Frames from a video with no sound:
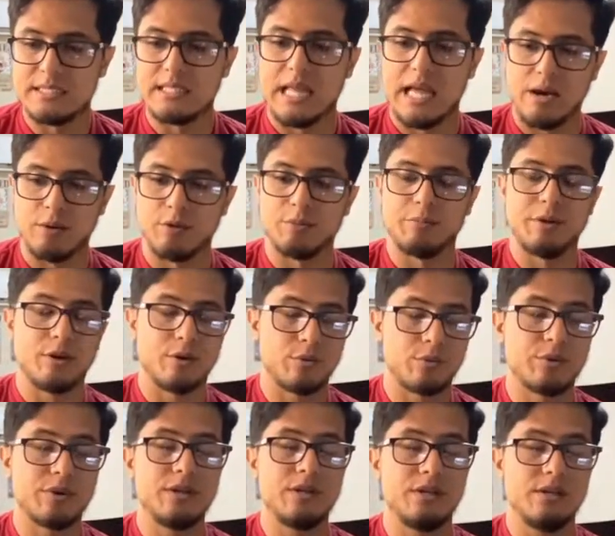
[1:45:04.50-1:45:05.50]
That would be a
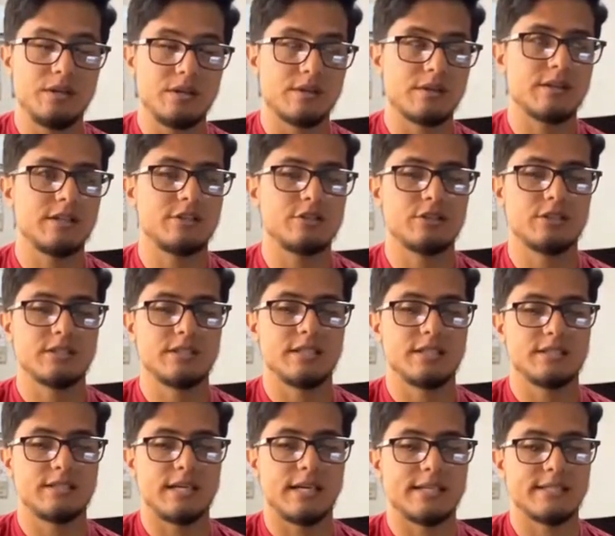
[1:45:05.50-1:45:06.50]
real
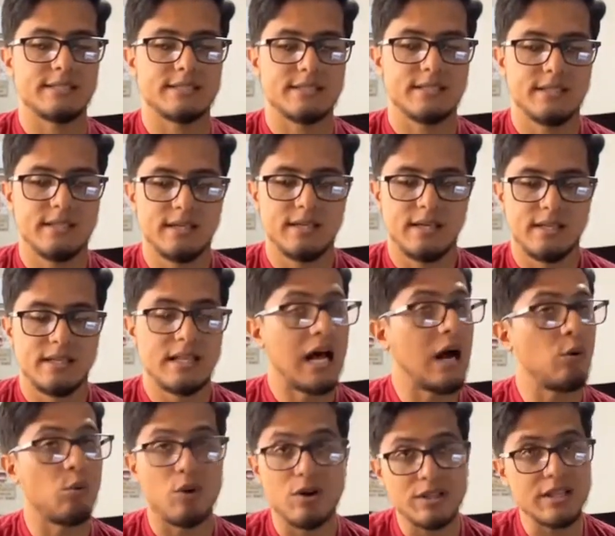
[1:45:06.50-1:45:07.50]
interesting test.
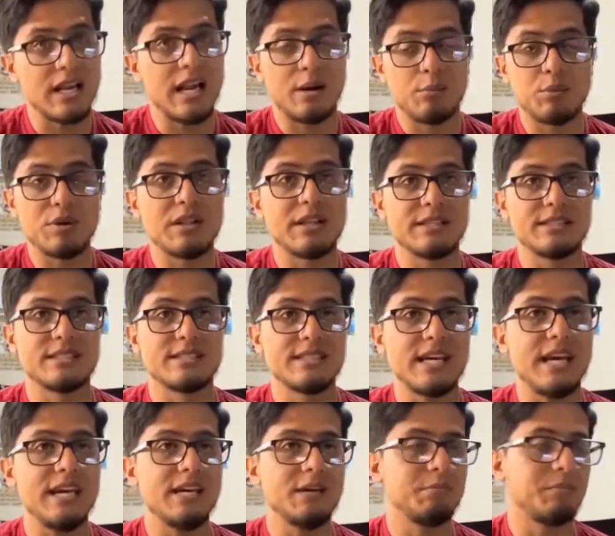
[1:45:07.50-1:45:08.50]
Not one that I'm willing to
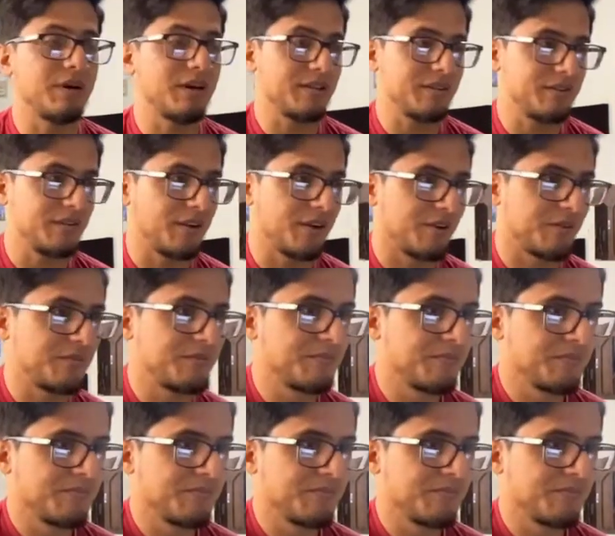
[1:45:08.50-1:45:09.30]
take, but, you know,